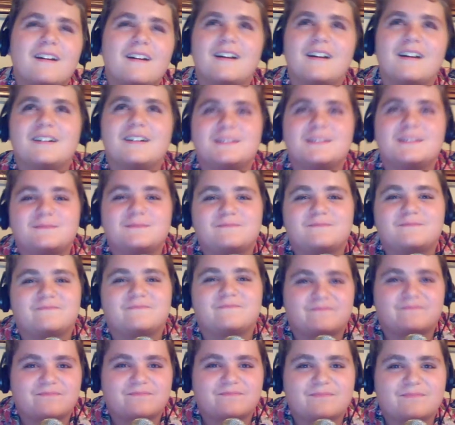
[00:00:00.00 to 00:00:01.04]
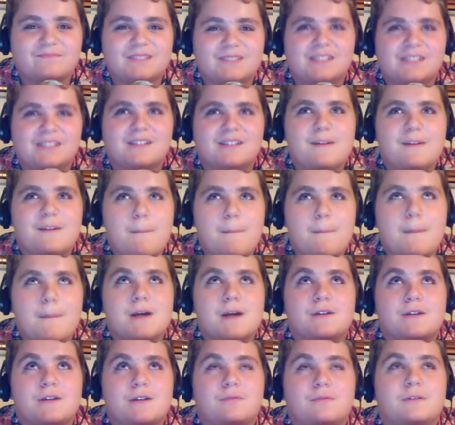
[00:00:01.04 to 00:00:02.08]
um,
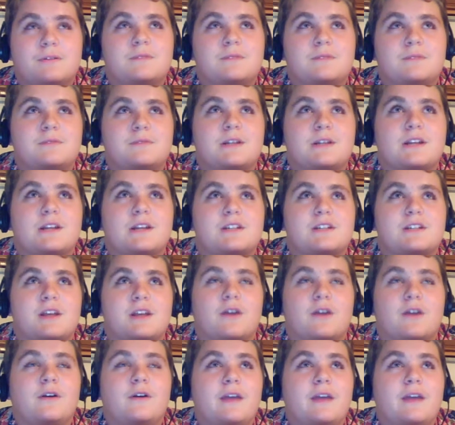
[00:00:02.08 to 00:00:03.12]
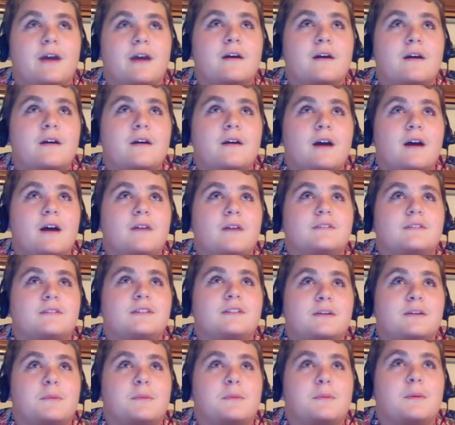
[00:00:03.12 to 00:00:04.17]
but what was I saying? Oh yeah, I was
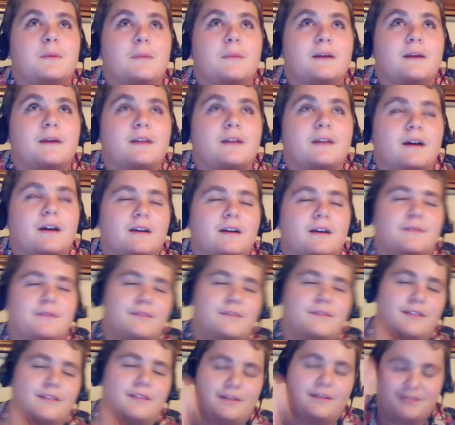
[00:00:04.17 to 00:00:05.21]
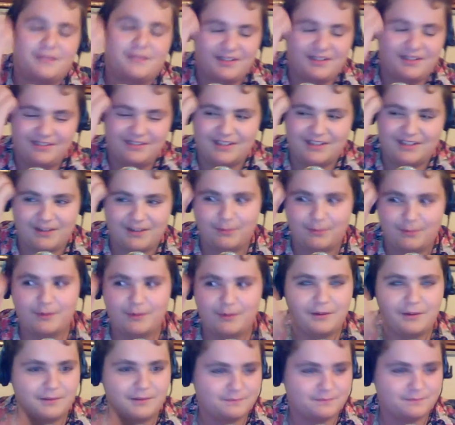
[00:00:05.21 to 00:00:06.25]
talking about my not having life. I'm just kidding, but
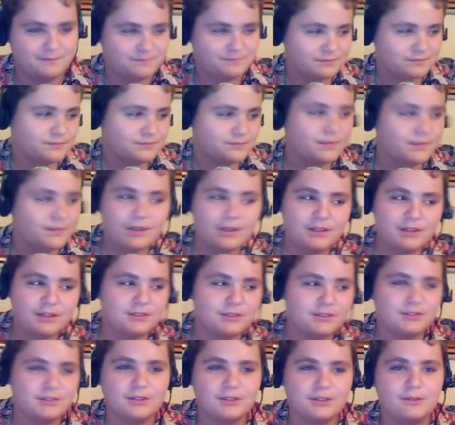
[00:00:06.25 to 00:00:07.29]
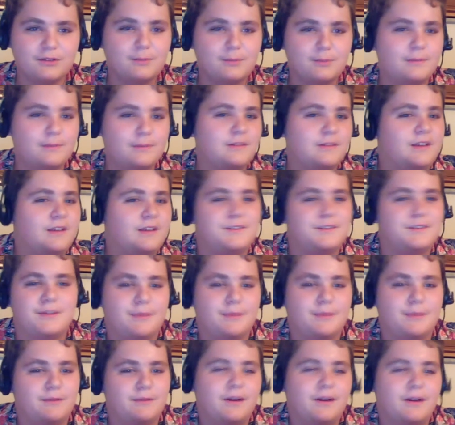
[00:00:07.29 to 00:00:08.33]
um so live
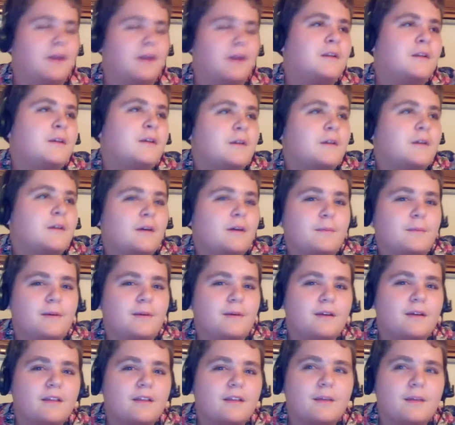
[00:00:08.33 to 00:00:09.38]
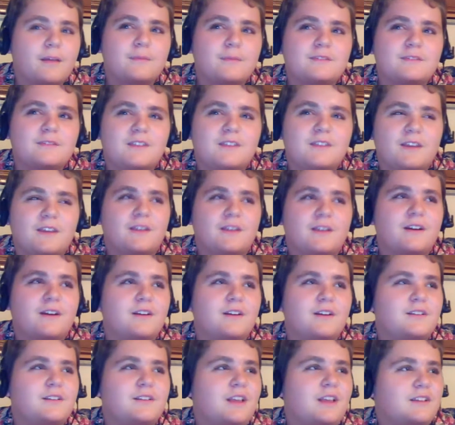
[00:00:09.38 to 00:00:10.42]
streaming whatnot but i was like
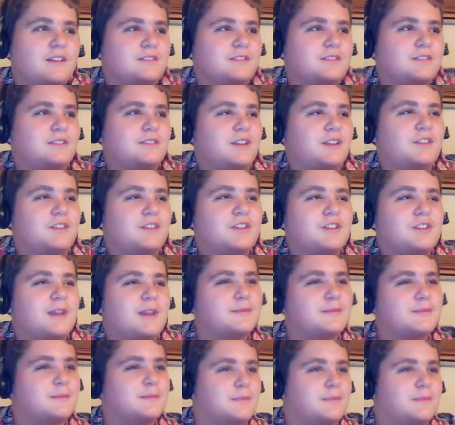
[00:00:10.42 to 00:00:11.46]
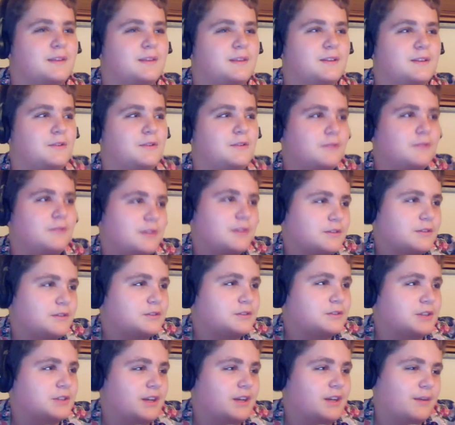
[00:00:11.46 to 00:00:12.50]
100000 you should have something that no one else
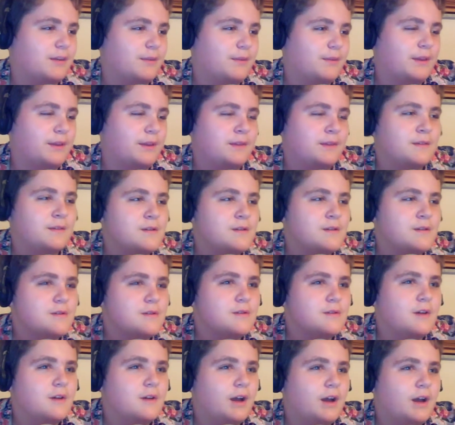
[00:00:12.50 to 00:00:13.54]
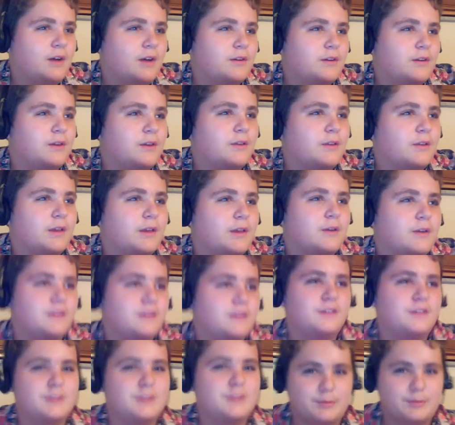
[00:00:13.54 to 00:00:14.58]
should have like i don't know like
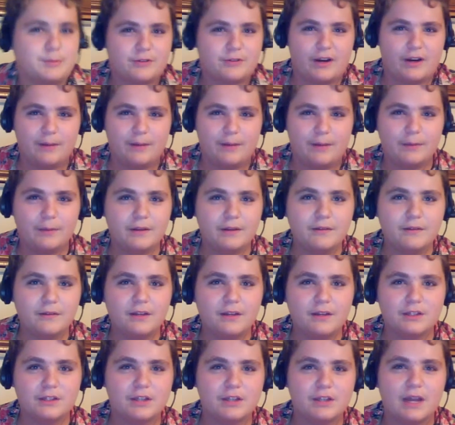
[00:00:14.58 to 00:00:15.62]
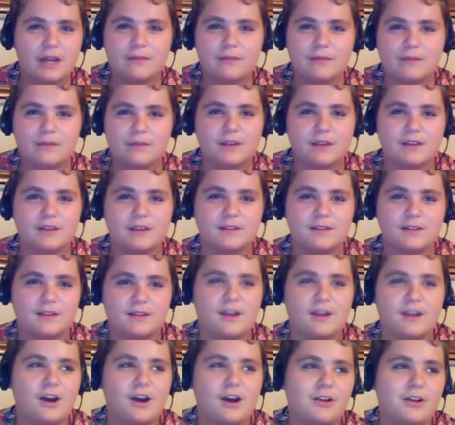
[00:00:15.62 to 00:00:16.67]
your subscribe button it should have like the
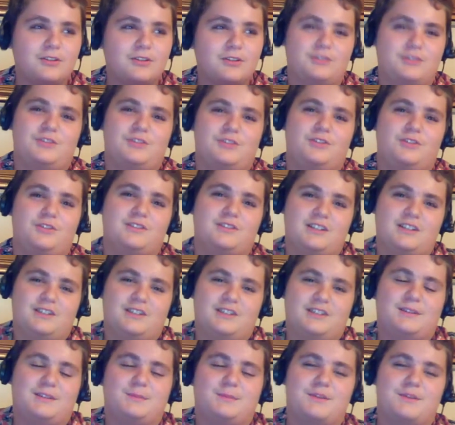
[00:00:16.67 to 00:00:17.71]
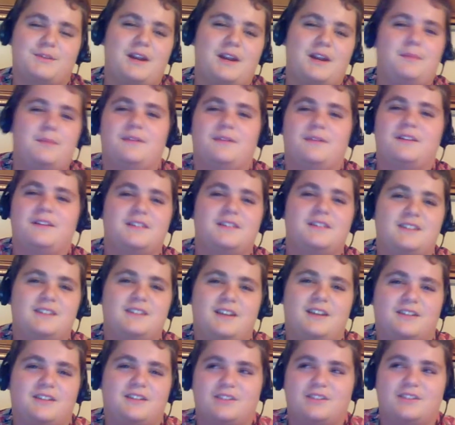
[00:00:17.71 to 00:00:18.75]
colors you choose like the subscribe button could
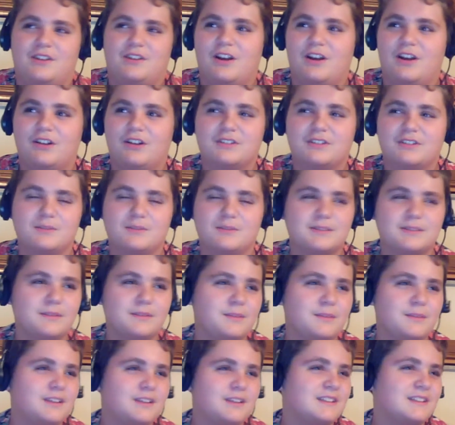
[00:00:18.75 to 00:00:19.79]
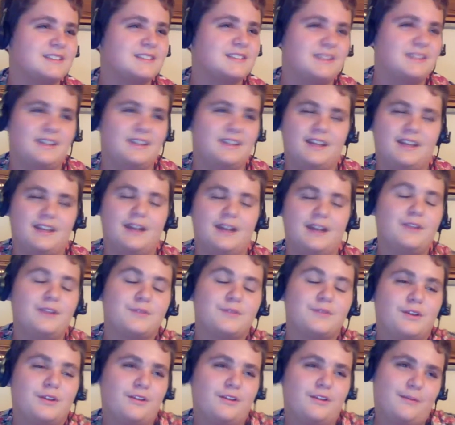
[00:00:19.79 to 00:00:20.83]
say accent colors or something that's neat i
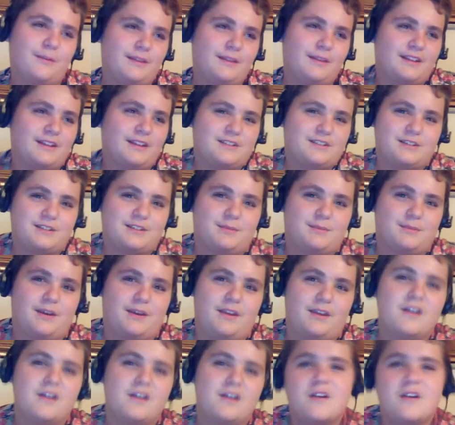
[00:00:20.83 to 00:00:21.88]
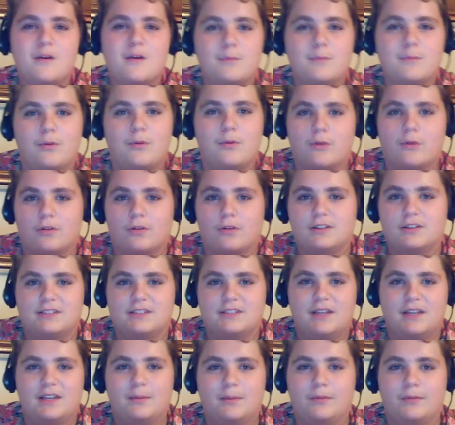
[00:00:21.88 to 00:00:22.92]
don't know i mean that's just my poor
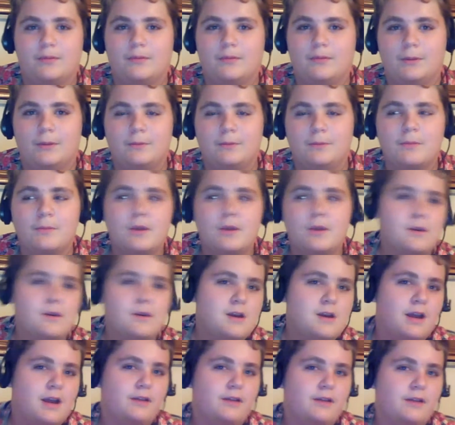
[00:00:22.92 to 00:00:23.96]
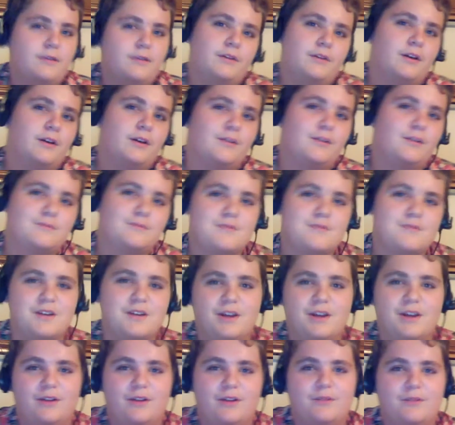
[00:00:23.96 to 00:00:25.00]
example but i don't know you
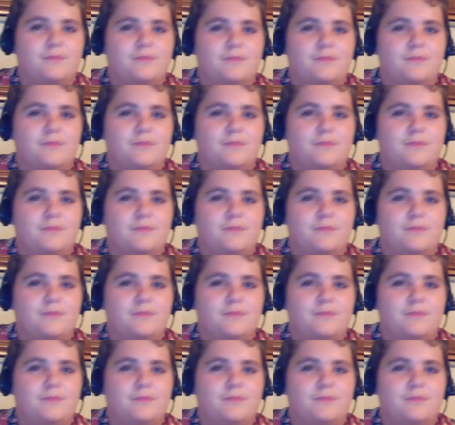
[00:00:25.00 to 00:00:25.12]
know